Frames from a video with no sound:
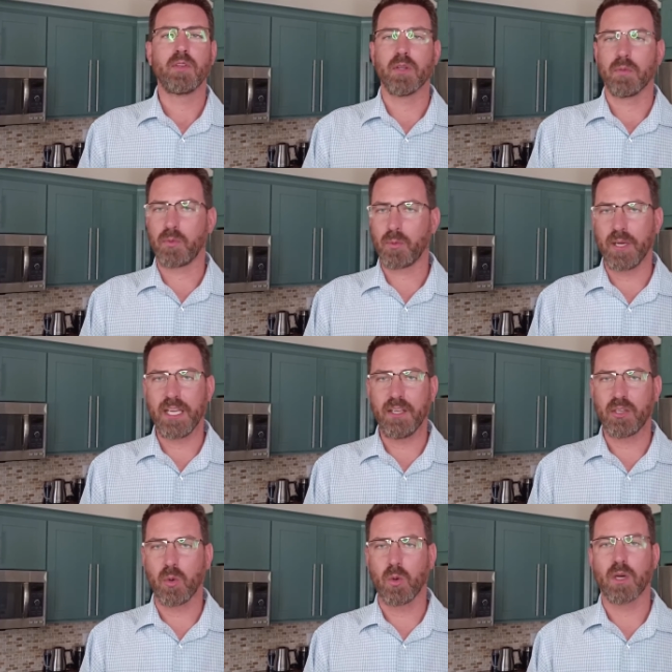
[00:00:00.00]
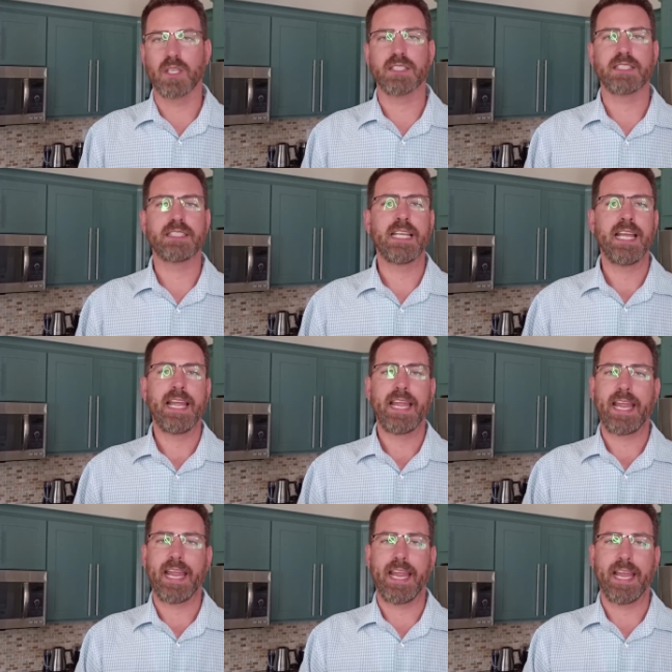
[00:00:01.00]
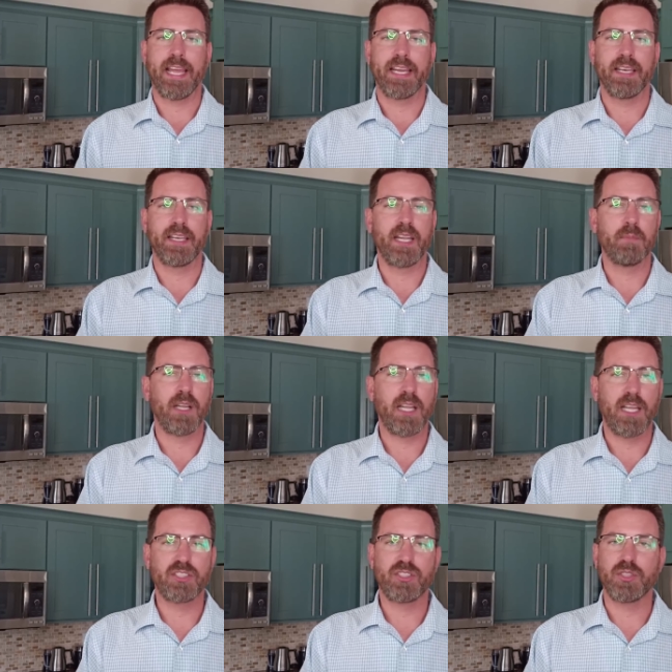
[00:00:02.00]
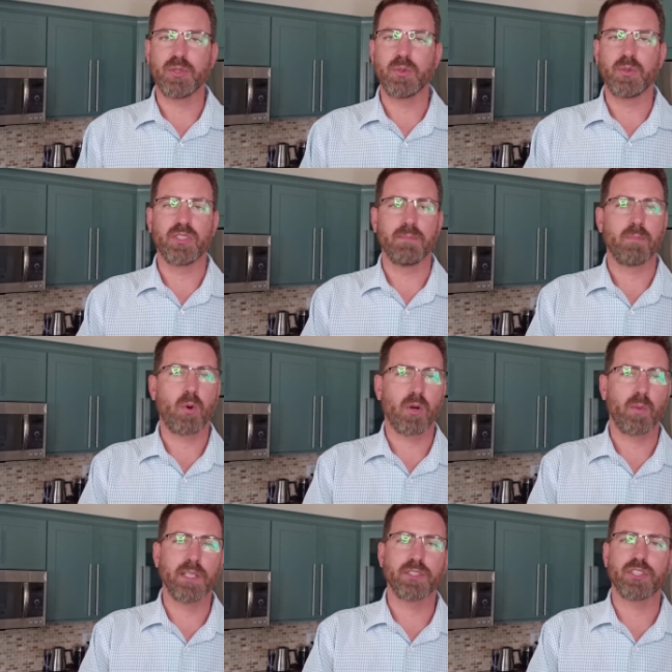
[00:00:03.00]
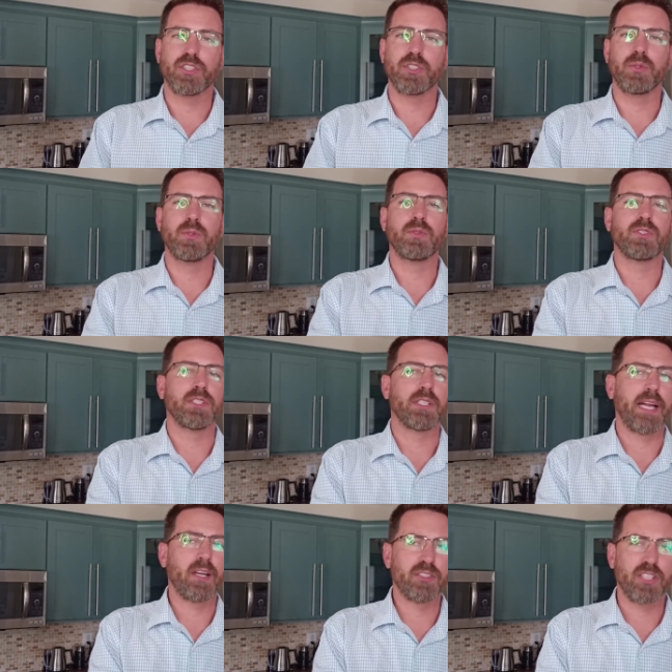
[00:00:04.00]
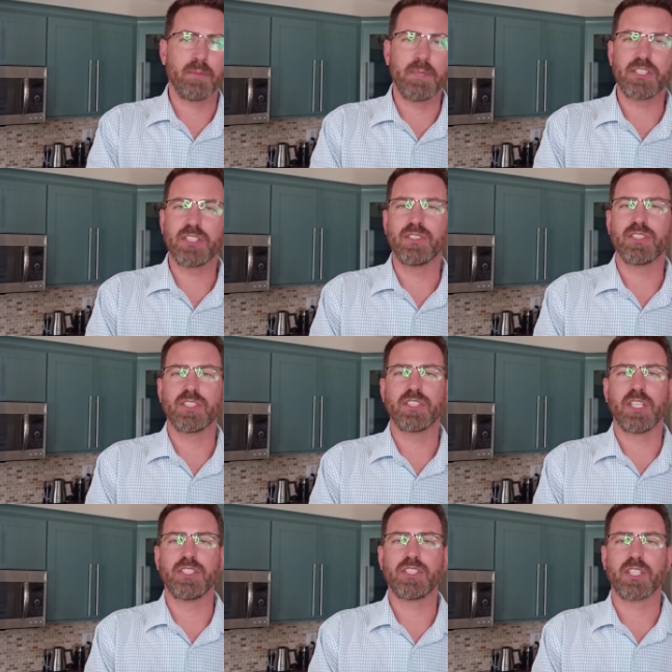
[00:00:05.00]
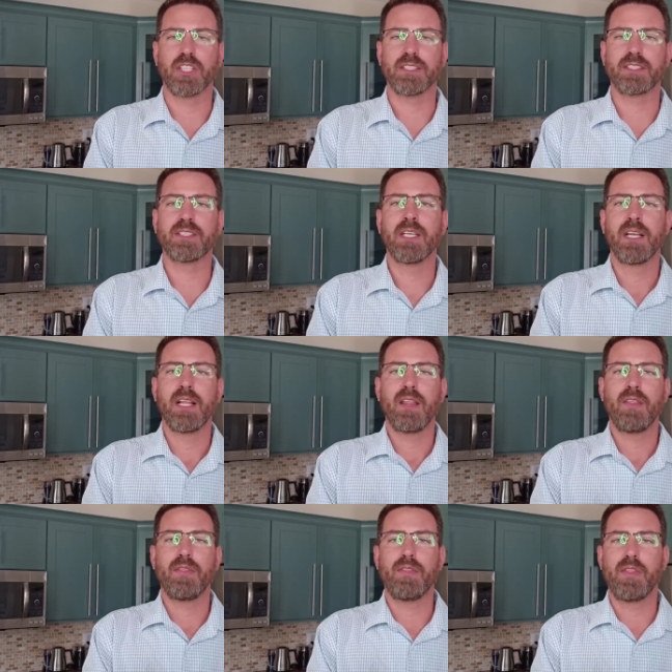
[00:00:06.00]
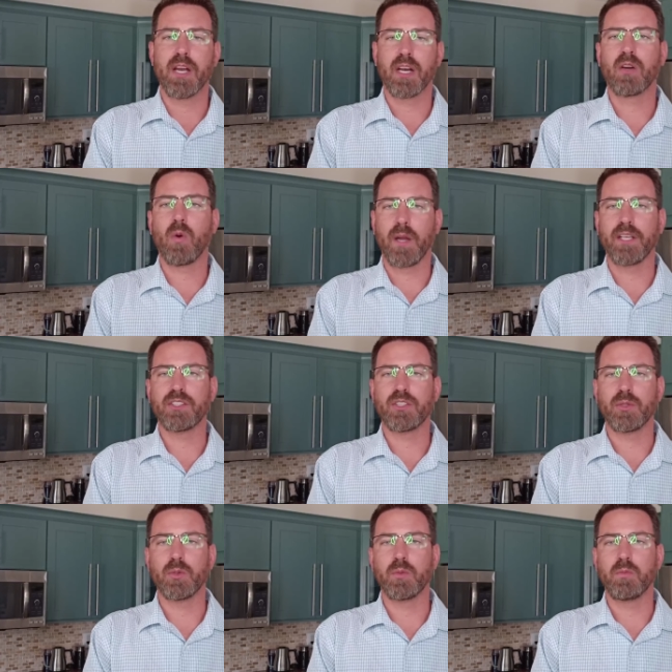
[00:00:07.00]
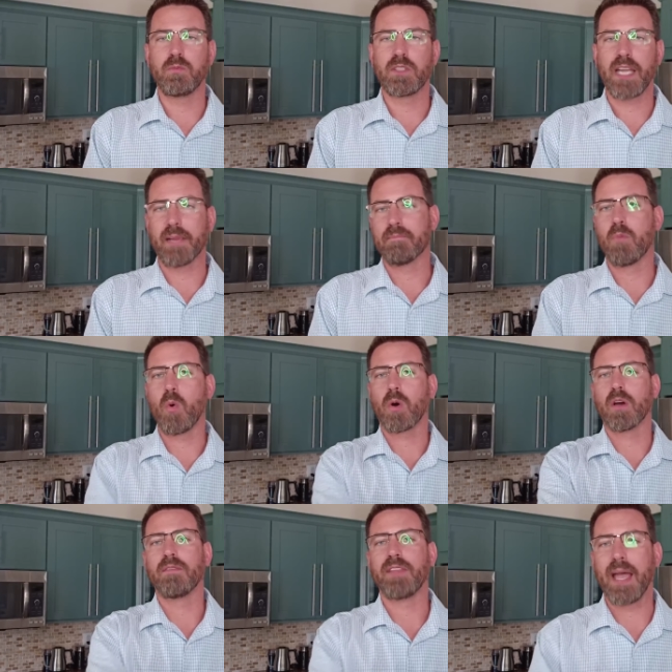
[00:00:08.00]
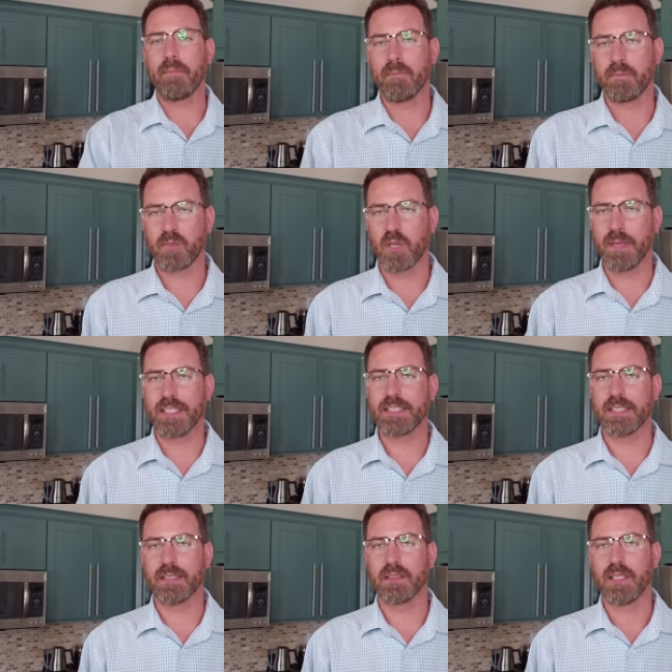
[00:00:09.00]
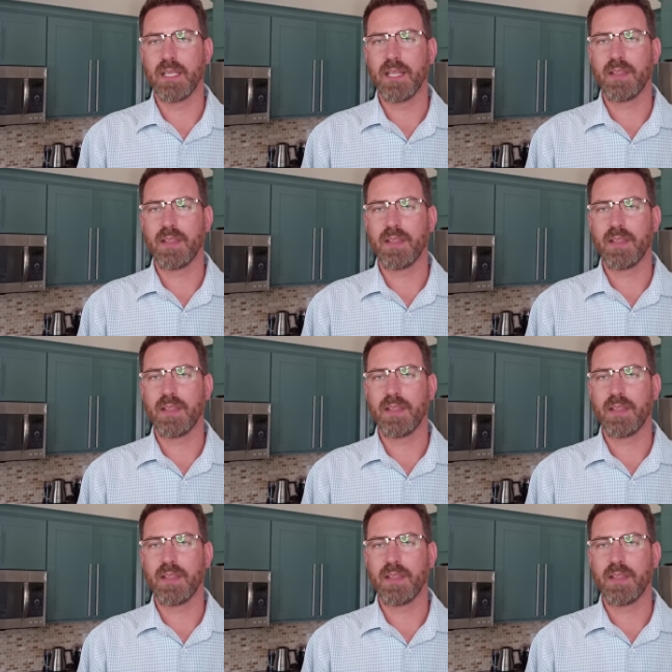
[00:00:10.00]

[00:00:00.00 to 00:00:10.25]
the 3D tours and MLS dues and Board of Realtor dues and errors and omissions and insurance, they're going to take more of that commission